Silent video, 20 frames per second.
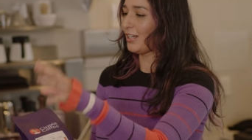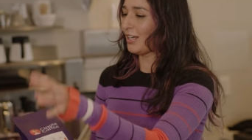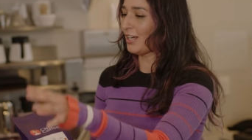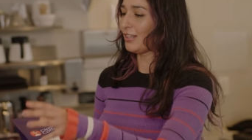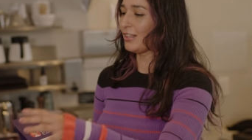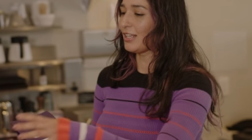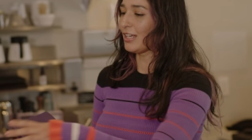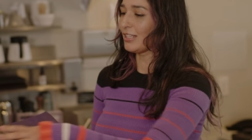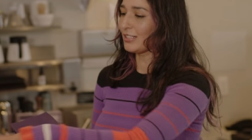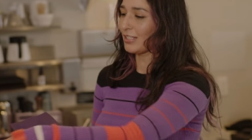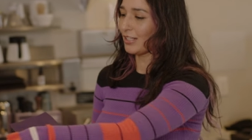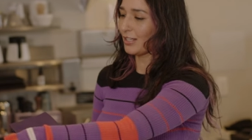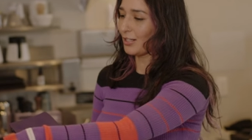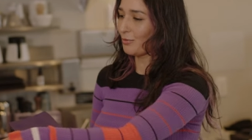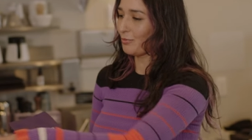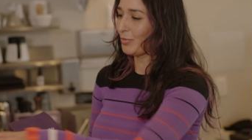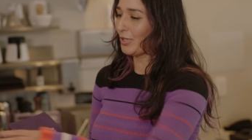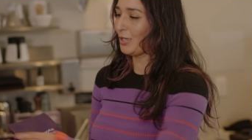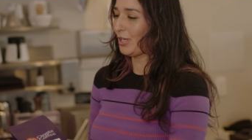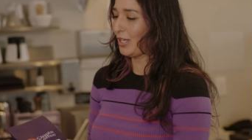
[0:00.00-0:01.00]
And that's going
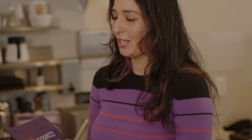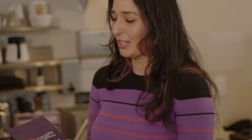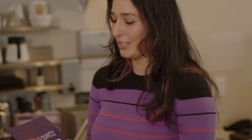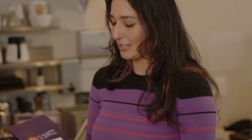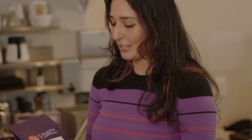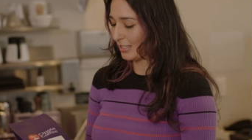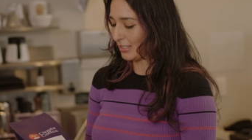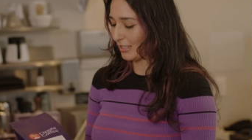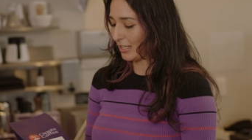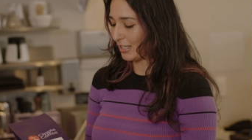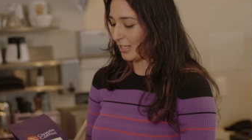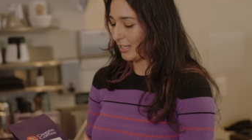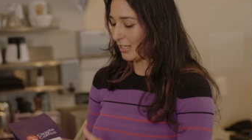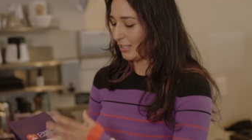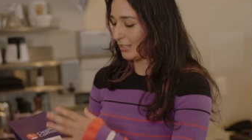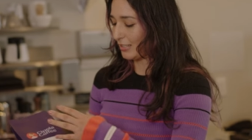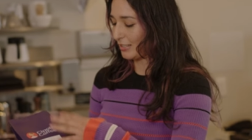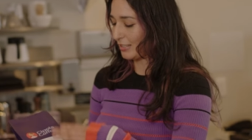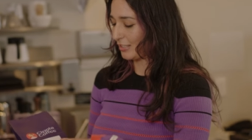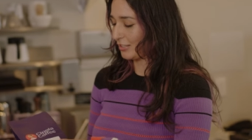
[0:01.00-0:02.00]
to be in Santa
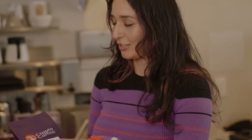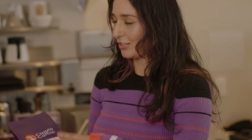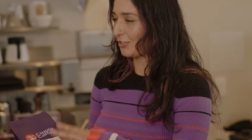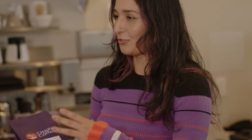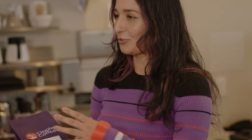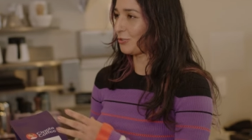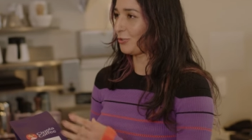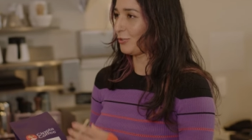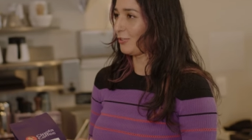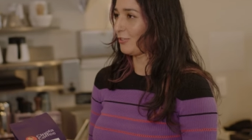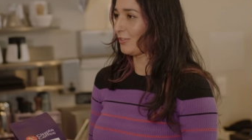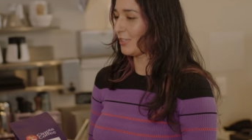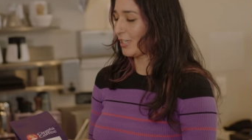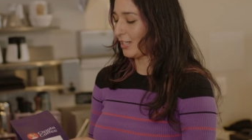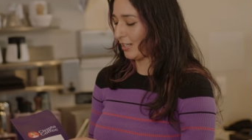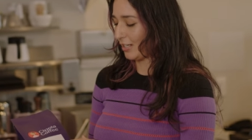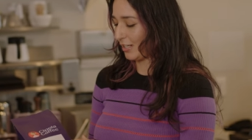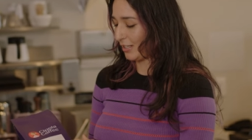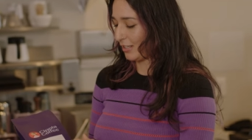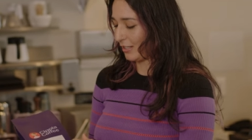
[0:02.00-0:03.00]
Ana, this is in
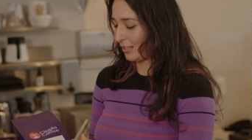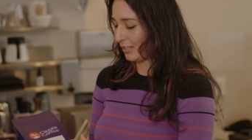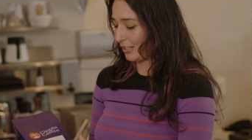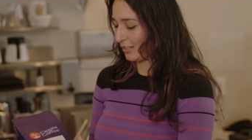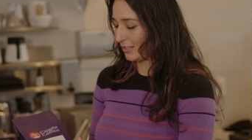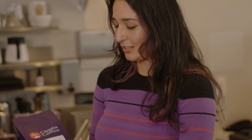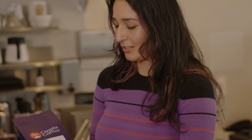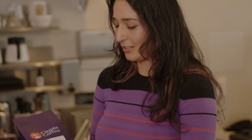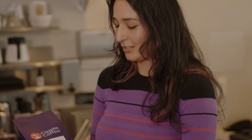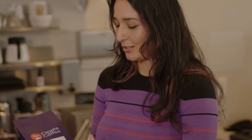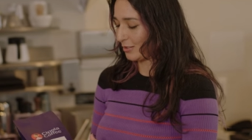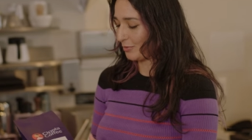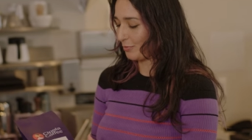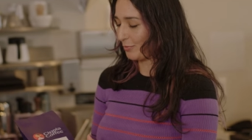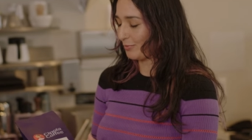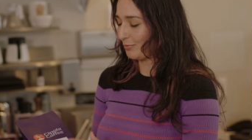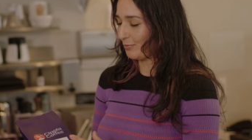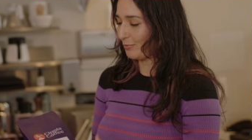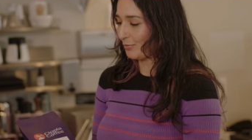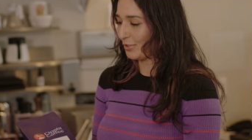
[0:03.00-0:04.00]
Sultan, and this
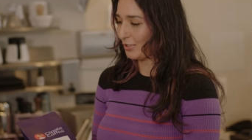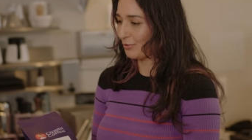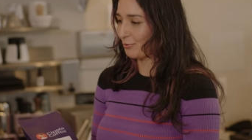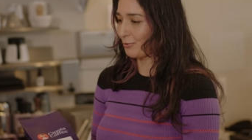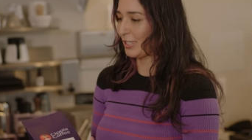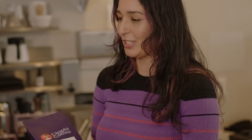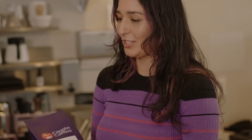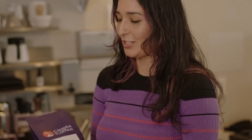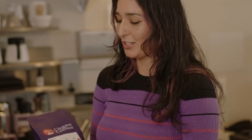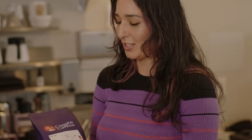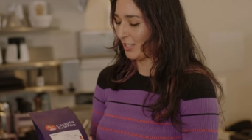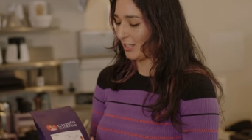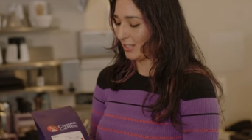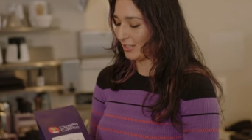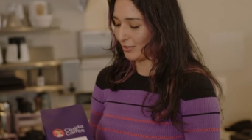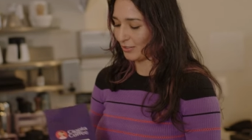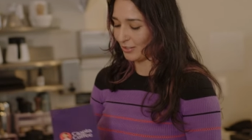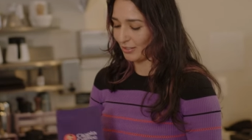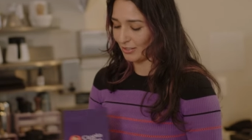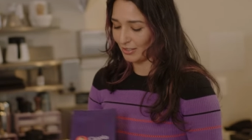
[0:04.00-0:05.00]
region is